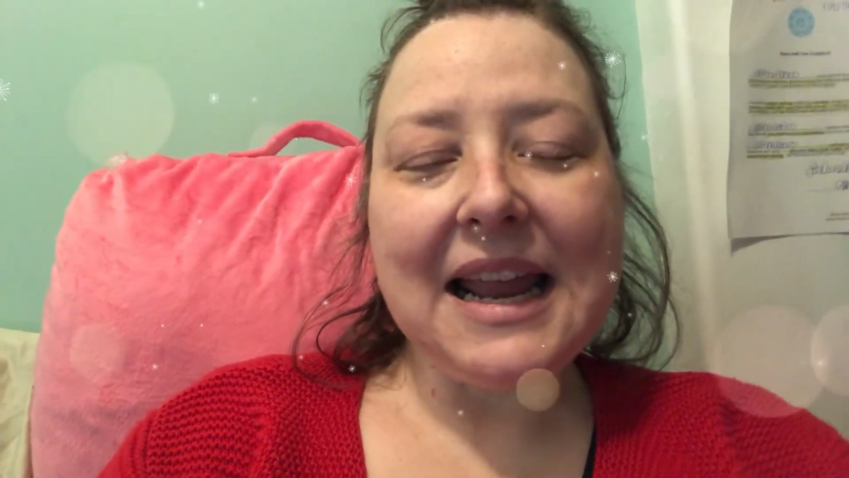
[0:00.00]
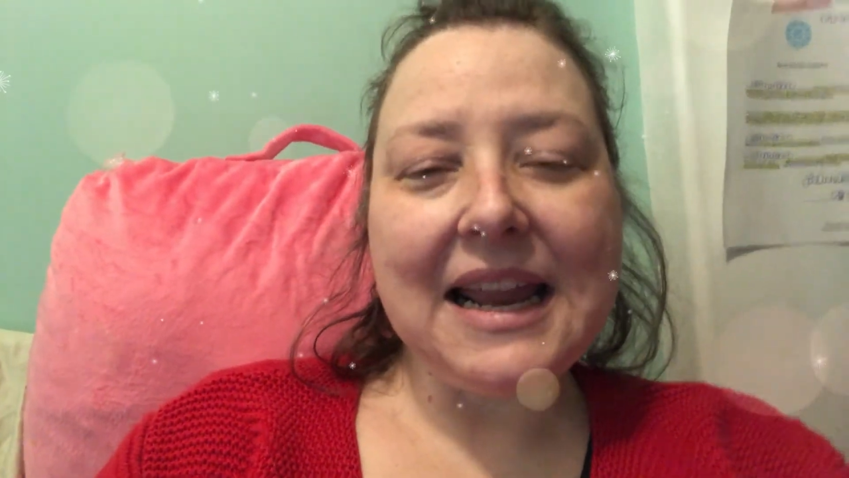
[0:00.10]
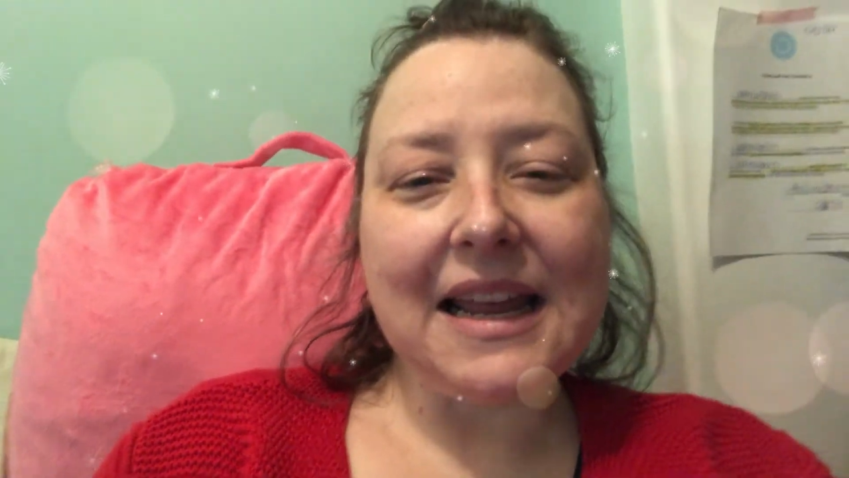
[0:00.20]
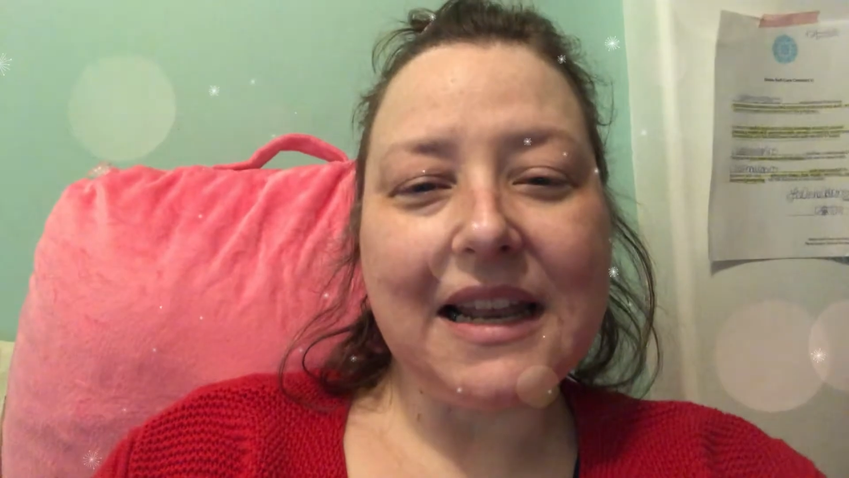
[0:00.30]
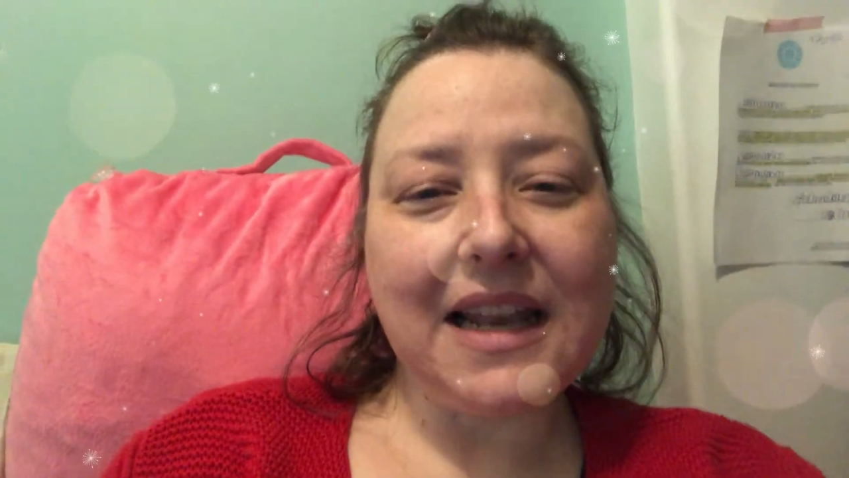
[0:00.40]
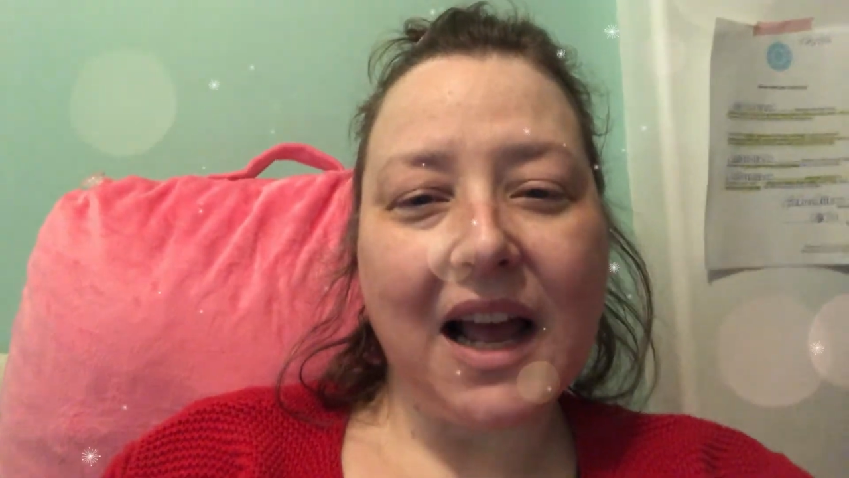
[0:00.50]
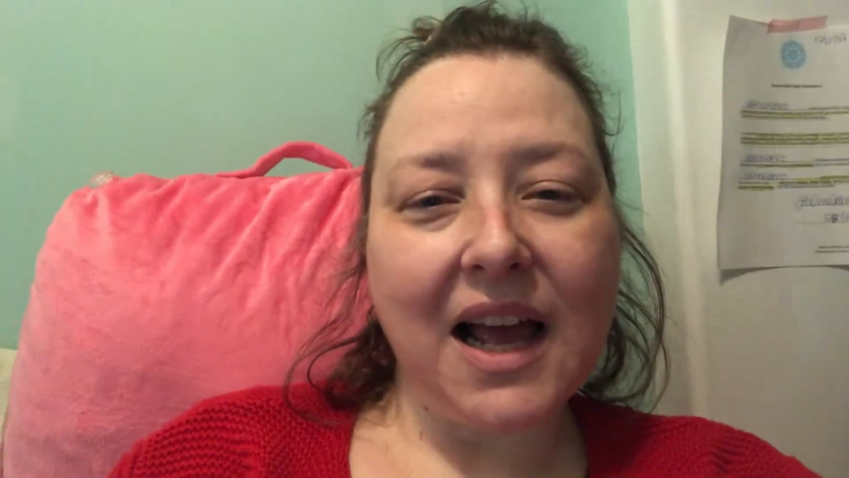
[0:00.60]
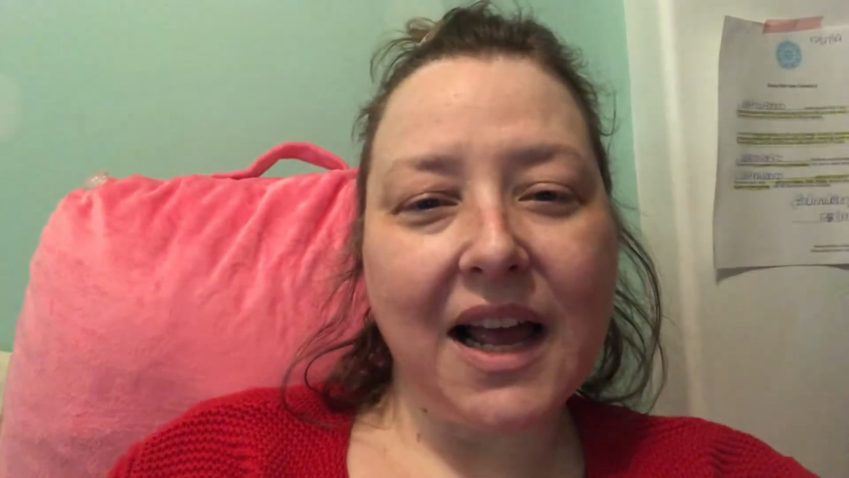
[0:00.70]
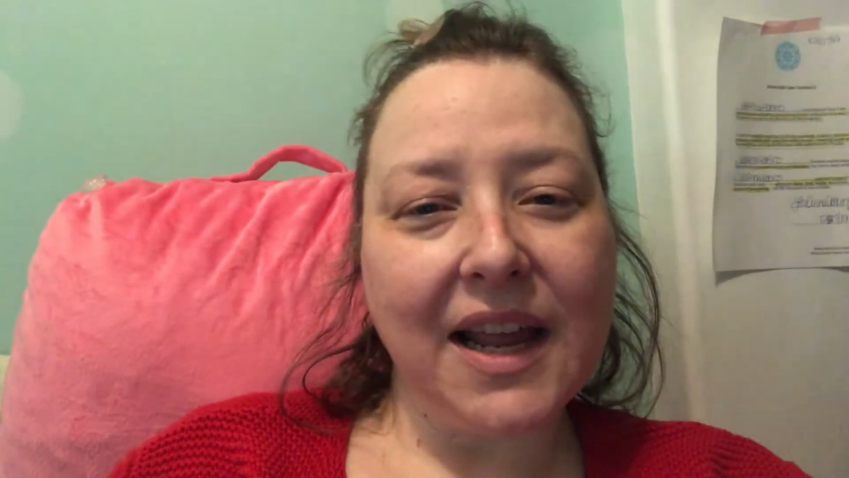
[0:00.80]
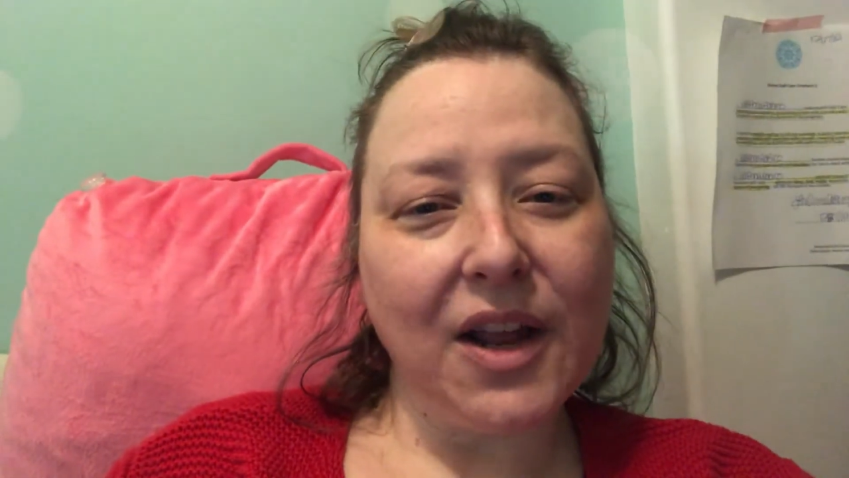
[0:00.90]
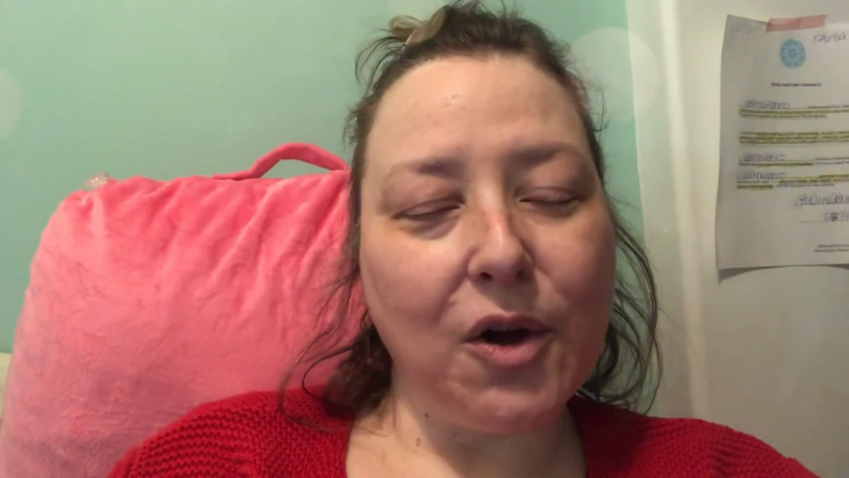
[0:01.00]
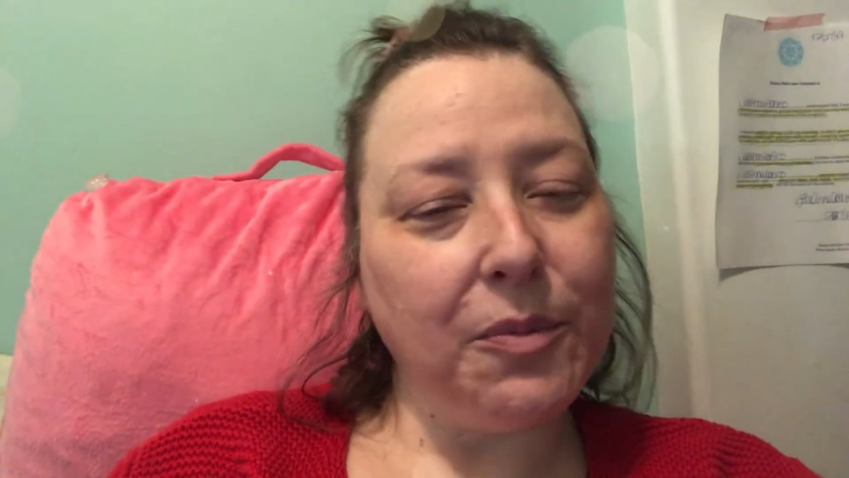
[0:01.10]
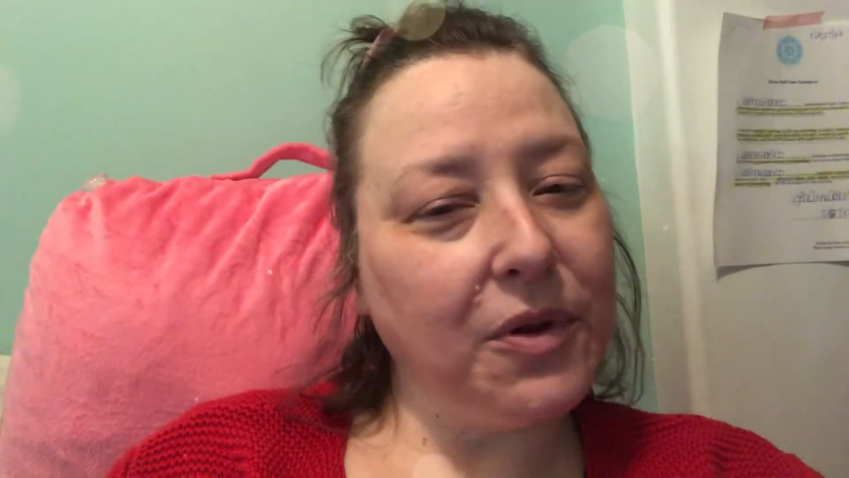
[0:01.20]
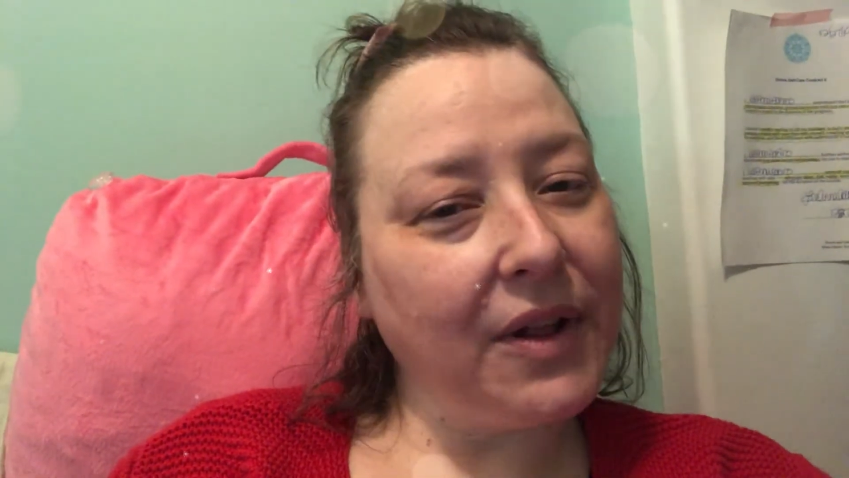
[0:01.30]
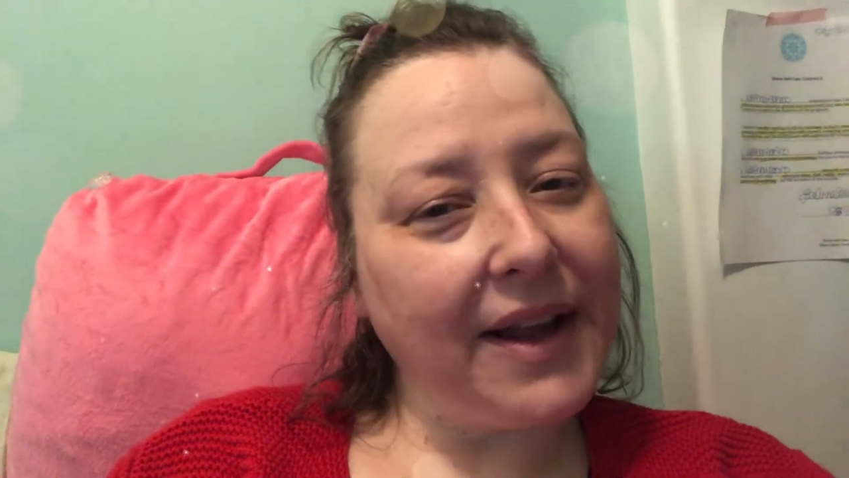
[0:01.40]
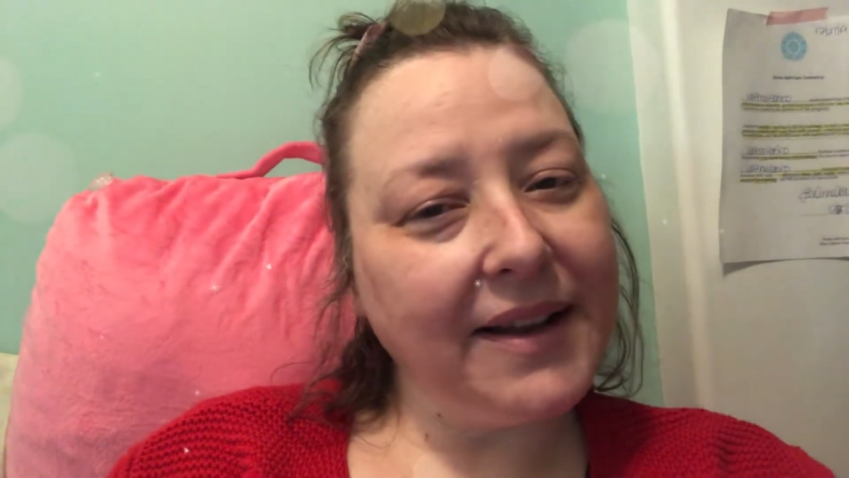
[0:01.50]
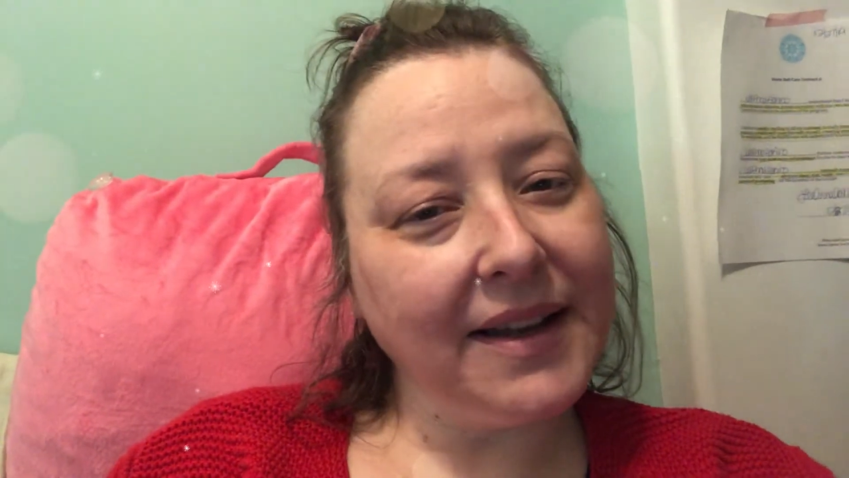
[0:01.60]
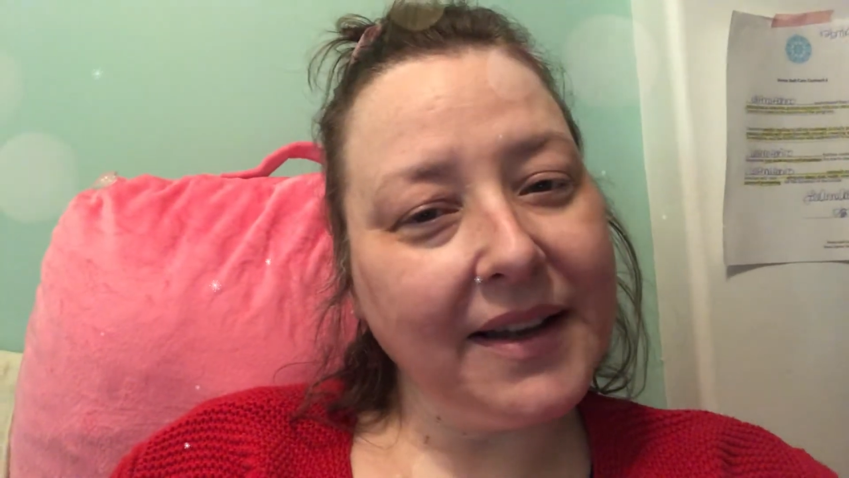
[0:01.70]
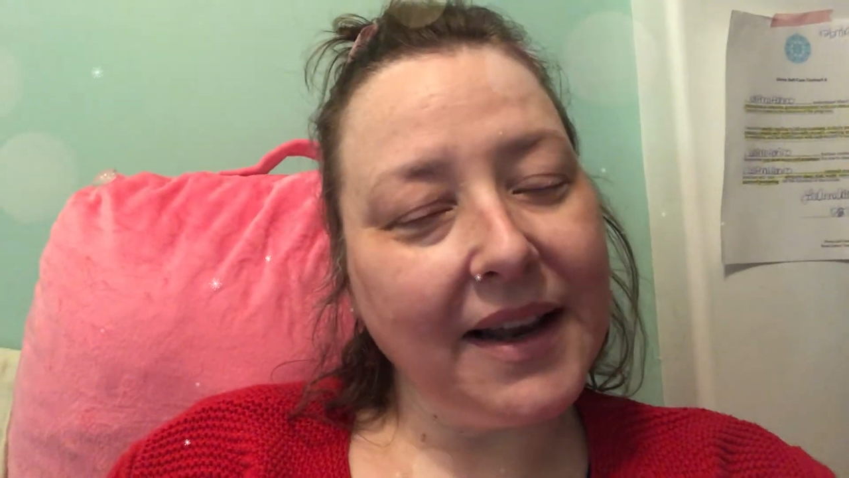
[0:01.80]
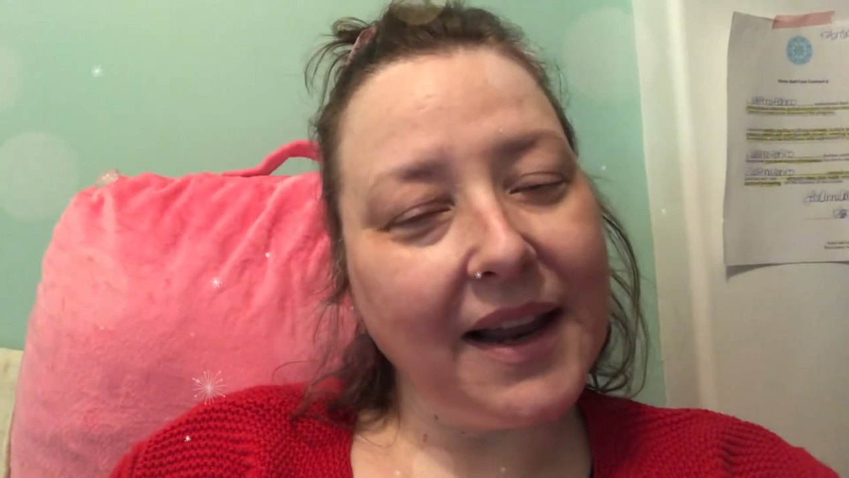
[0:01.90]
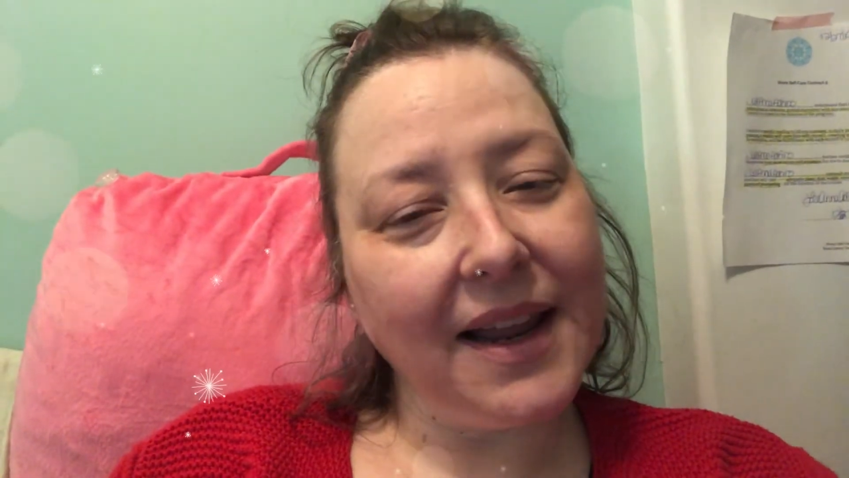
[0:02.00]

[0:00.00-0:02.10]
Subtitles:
And I hope you liked it,